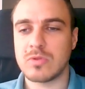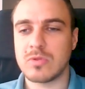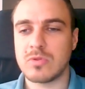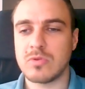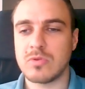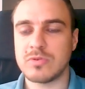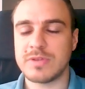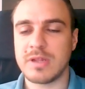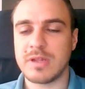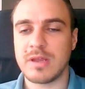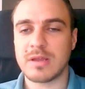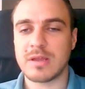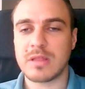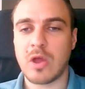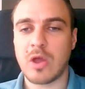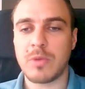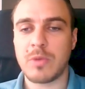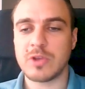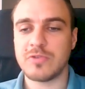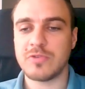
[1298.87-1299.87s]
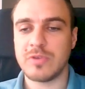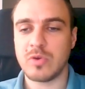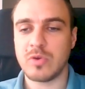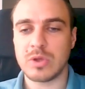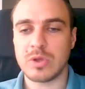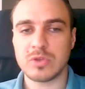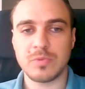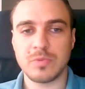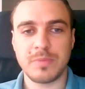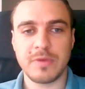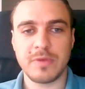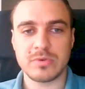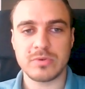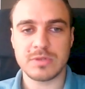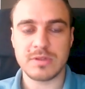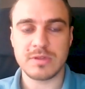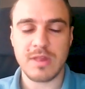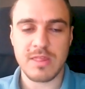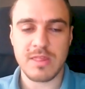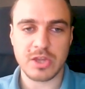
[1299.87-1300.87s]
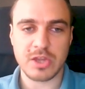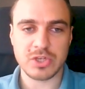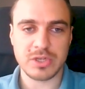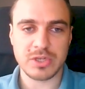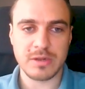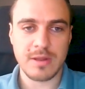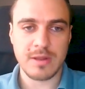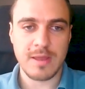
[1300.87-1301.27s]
select how much fee you want to pay for the transaction.